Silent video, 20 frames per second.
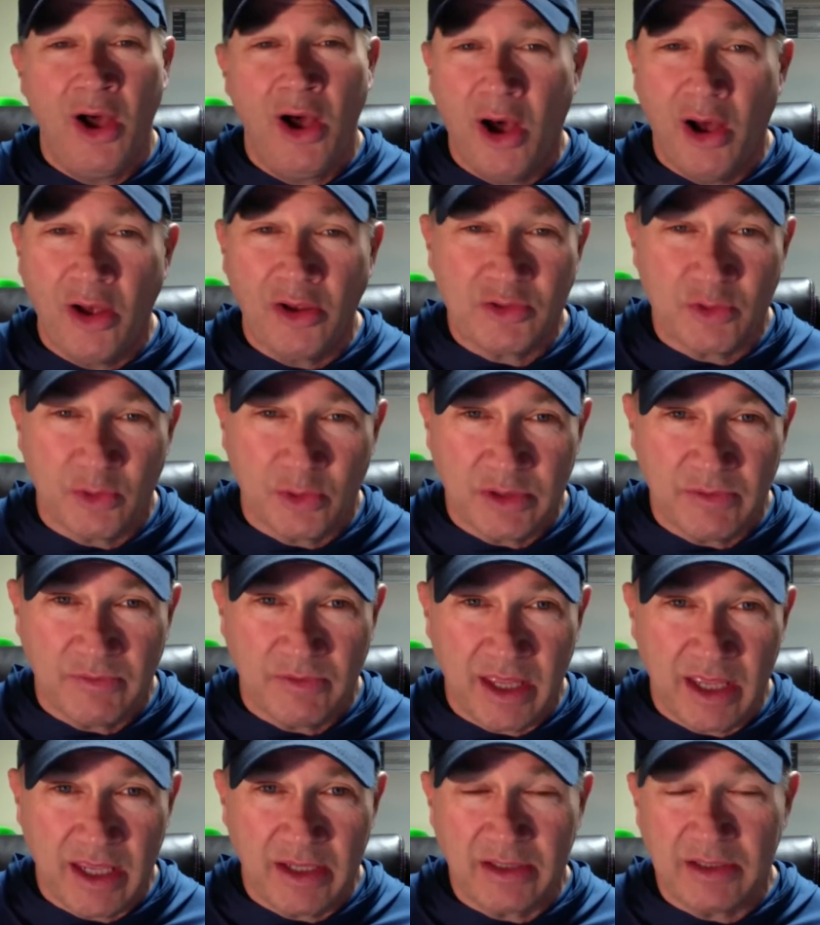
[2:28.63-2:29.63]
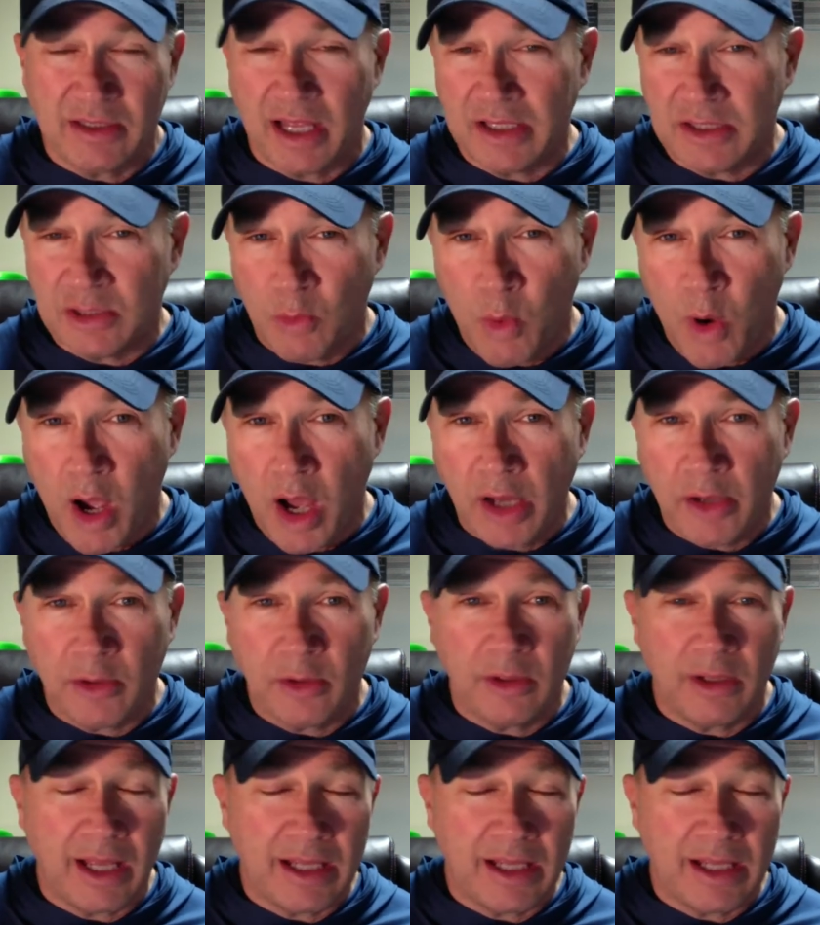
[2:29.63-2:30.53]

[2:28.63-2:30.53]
all sorts of things. Lots of water.